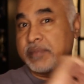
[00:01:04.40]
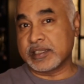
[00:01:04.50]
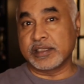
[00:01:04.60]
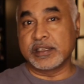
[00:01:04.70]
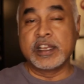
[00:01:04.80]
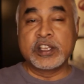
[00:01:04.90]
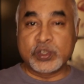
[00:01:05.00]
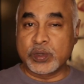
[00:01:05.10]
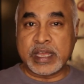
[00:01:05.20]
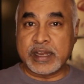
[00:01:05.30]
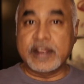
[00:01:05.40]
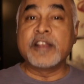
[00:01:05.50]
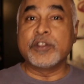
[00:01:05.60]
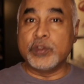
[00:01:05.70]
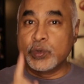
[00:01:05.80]
button so
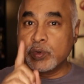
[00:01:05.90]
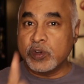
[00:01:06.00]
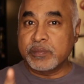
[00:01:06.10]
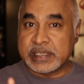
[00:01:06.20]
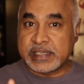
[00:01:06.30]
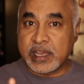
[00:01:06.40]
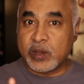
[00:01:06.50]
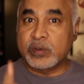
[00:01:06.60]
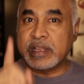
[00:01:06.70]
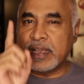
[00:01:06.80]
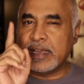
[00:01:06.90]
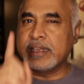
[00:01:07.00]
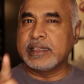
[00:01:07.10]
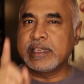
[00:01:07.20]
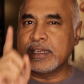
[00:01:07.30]
that you don't miss out
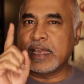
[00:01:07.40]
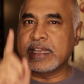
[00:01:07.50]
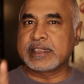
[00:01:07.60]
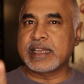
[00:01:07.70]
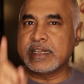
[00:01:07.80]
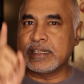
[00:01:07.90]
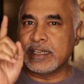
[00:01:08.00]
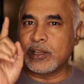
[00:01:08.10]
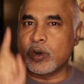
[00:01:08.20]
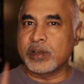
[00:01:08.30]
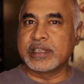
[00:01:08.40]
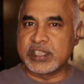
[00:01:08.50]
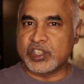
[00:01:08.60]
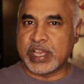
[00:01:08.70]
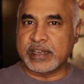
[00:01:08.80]
anything exciting on
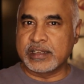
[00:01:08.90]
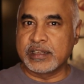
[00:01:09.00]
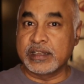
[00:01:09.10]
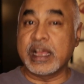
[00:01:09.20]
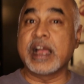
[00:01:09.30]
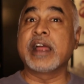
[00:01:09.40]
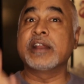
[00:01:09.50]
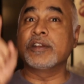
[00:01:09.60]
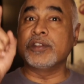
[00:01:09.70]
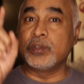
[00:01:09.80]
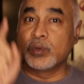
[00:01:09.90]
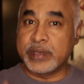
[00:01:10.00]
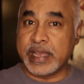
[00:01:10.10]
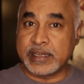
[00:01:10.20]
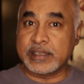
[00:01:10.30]
this channel and you
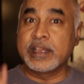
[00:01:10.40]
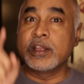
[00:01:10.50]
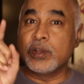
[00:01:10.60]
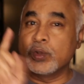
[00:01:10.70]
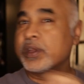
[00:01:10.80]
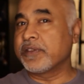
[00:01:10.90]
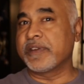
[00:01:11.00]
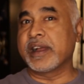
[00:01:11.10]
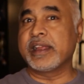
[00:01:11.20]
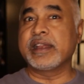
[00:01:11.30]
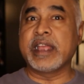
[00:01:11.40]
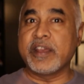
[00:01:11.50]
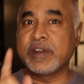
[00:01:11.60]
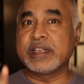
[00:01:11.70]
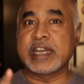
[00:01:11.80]
get notified
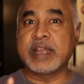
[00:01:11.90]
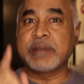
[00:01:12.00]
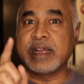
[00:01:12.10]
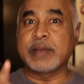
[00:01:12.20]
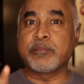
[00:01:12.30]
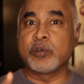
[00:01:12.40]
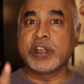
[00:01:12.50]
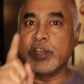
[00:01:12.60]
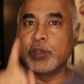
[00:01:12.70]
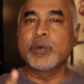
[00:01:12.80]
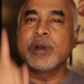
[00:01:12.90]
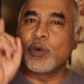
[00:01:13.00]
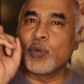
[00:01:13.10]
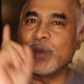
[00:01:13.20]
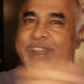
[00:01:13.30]
every time I upload a new
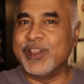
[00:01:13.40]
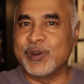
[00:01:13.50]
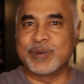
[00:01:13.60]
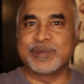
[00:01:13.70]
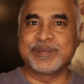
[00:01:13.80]
video.